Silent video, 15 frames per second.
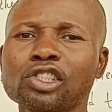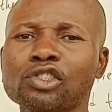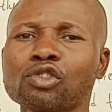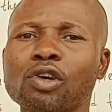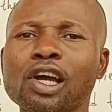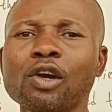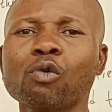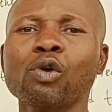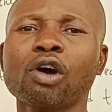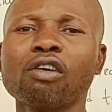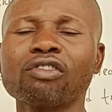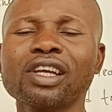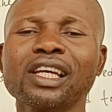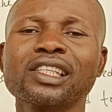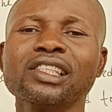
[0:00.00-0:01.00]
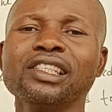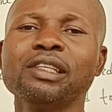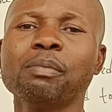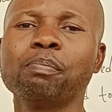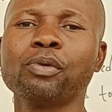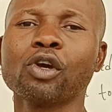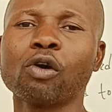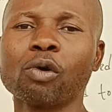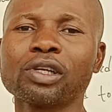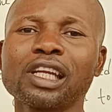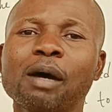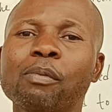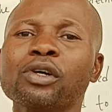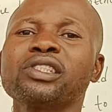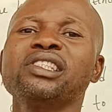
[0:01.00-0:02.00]
is not a way of getting impure
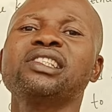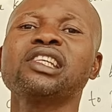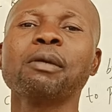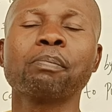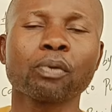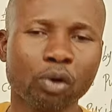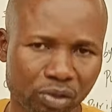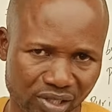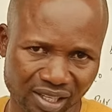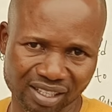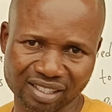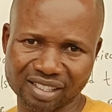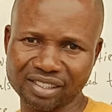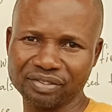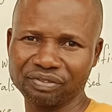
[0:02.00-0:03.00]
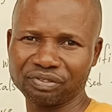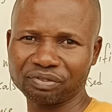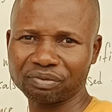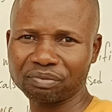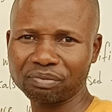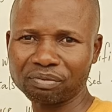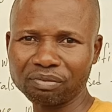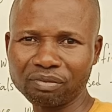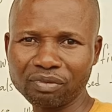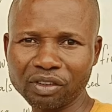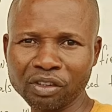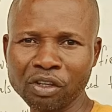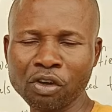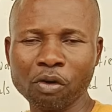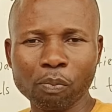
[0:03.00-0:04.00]
water, but it's a process.
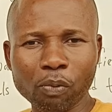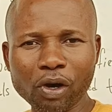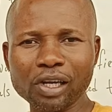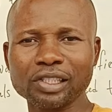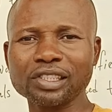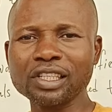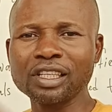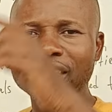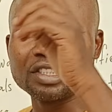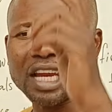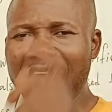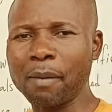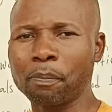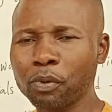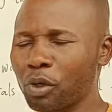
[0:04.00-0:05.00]
But that